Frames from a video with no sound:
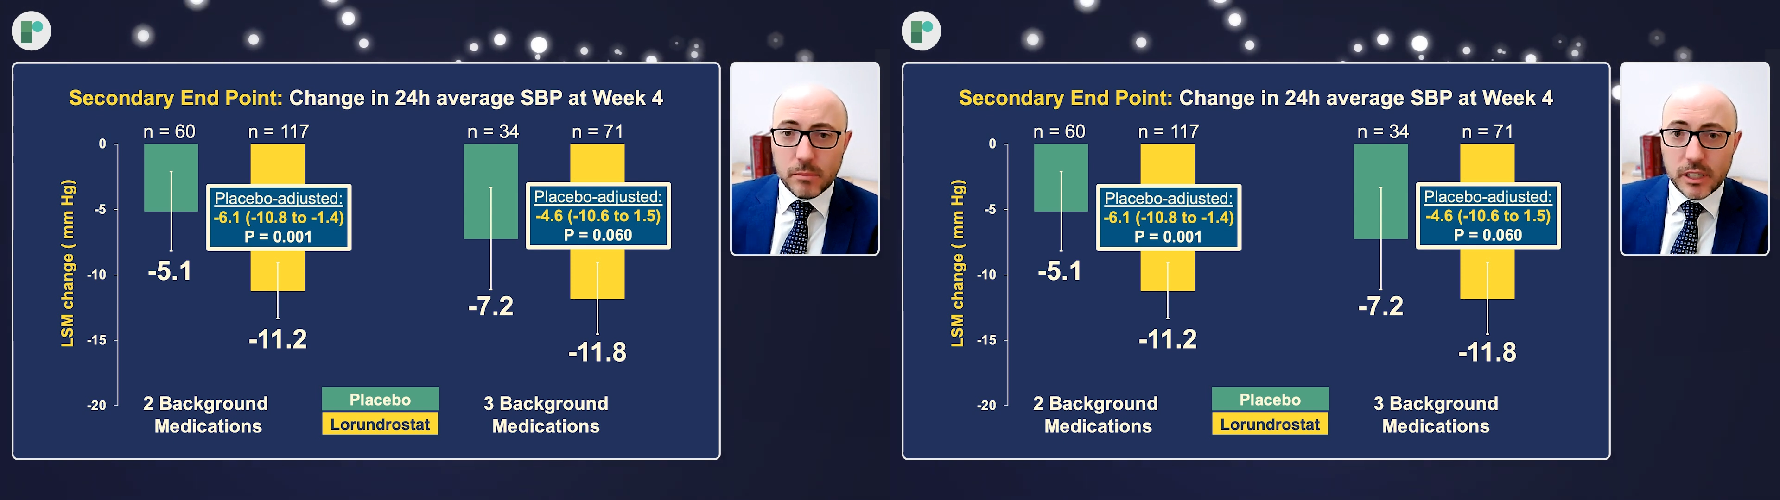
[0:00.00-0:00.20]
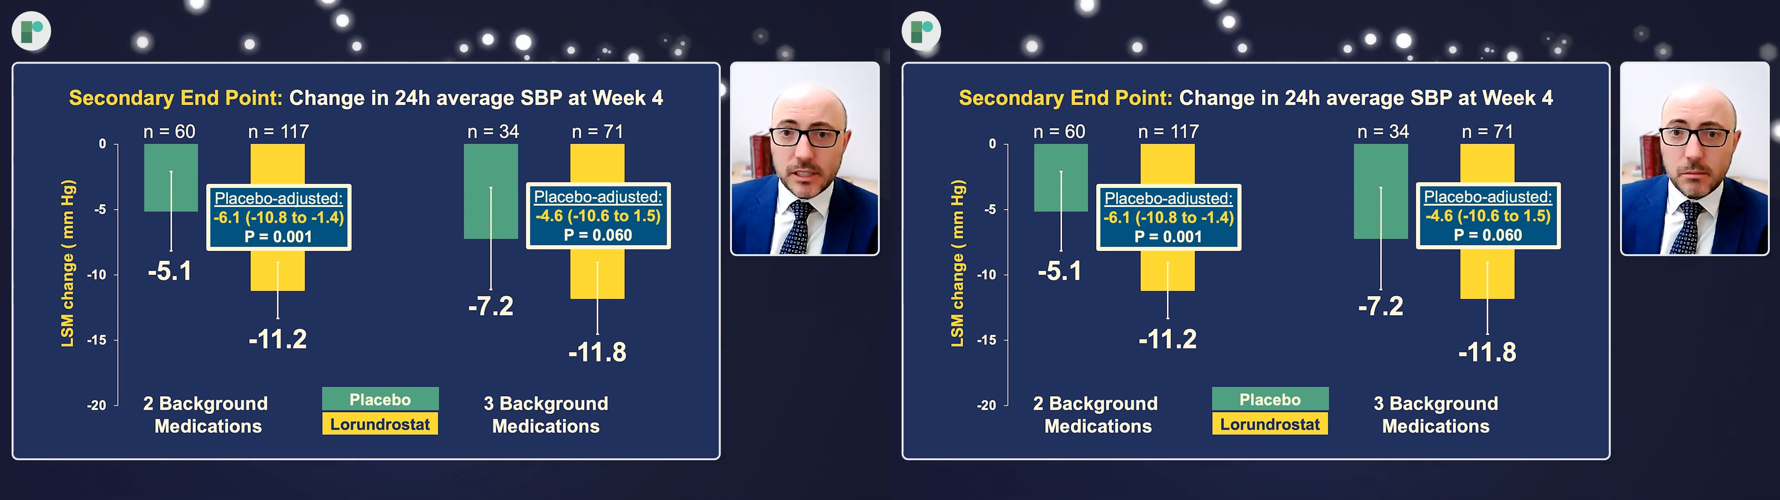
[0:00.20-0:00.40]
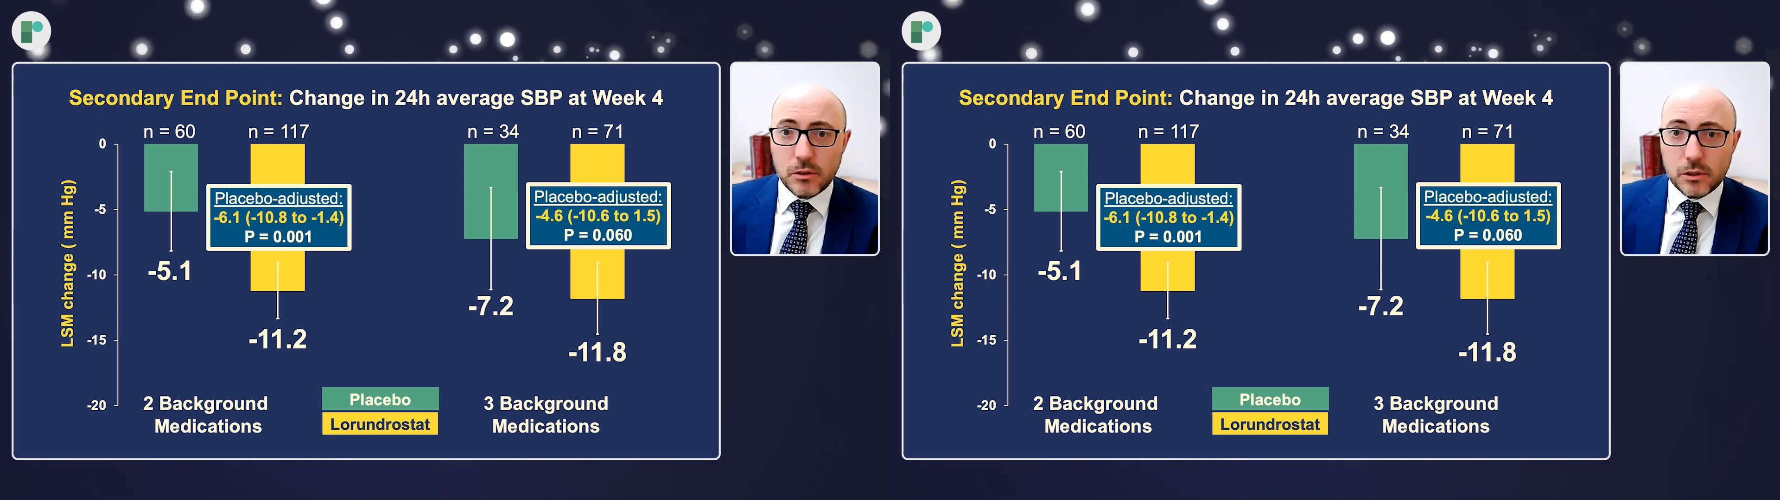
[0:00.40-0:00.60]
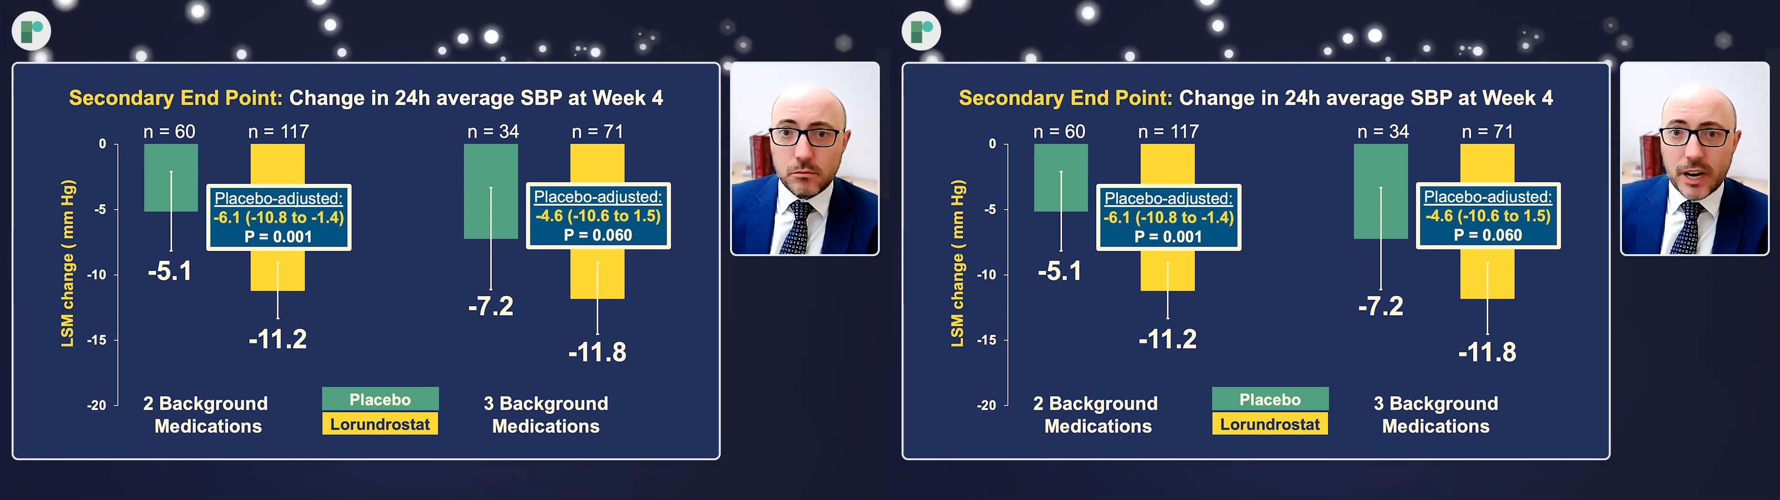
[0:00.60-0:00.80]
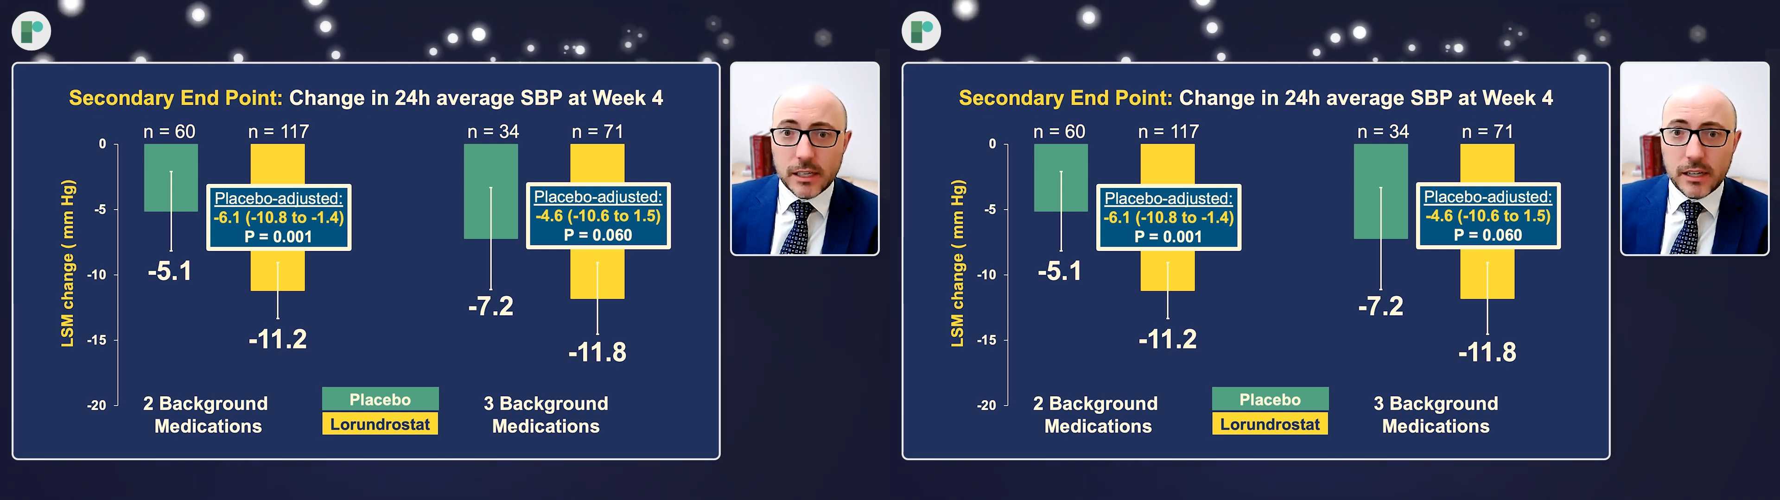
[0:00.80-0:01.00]
placebo
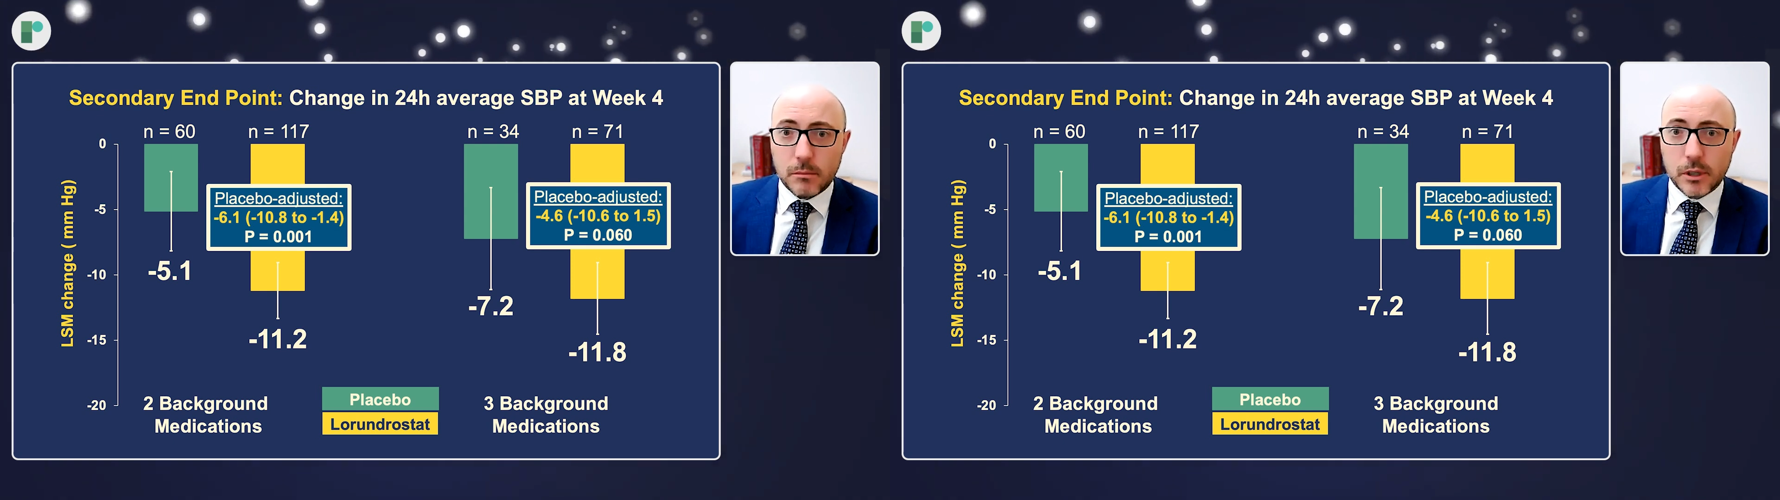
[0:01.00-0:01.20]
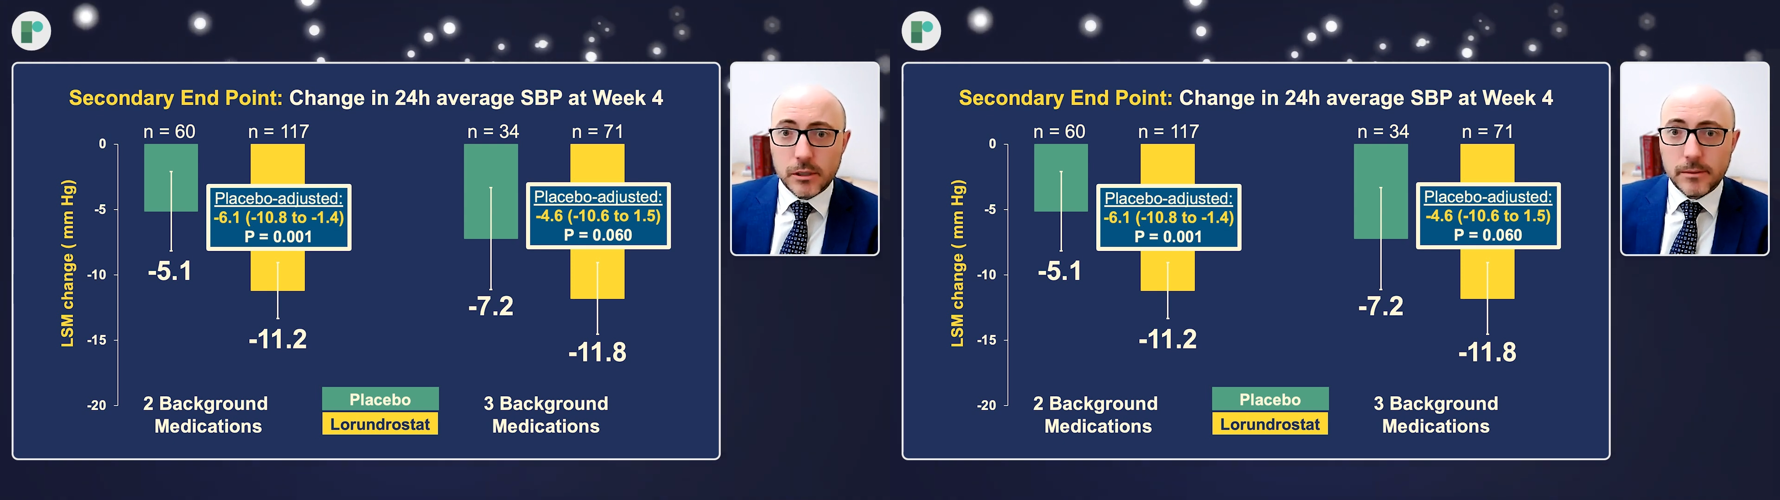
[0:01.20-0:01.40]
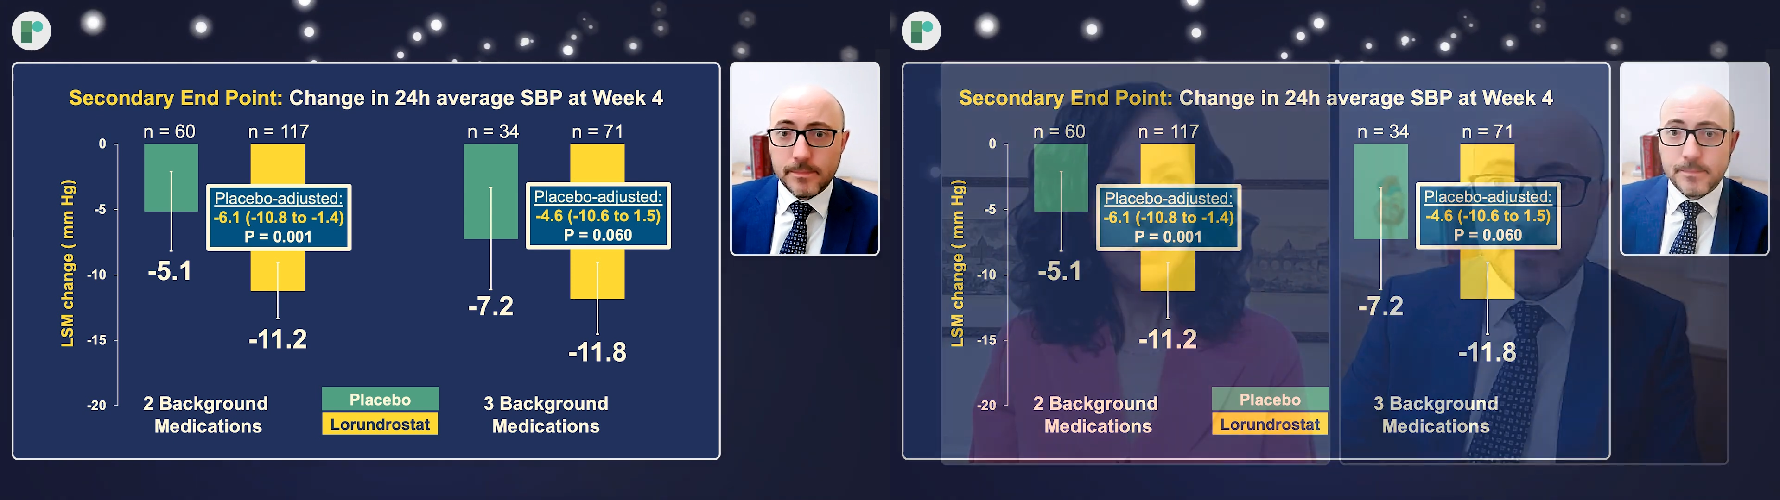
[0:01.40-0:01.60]
subtracted numbers.